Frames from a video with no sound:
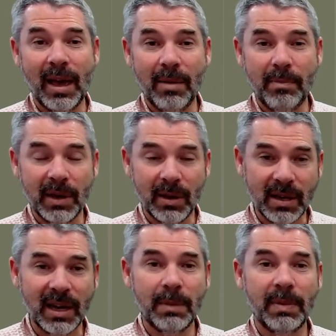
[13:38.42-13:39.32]
because
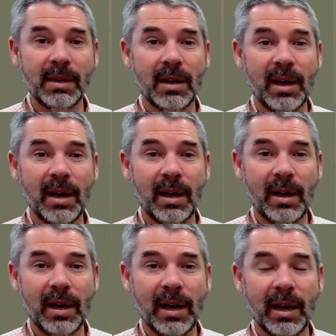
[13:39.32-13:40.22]
honeybees
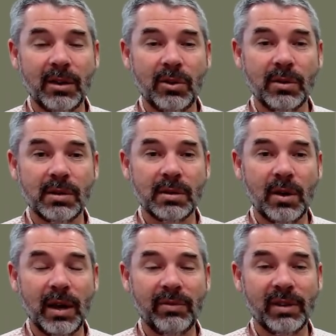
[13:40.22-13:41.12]
are used so
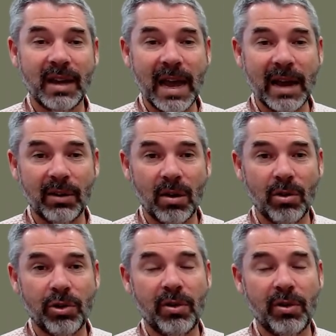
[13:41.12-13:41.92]
heavily in agriculture,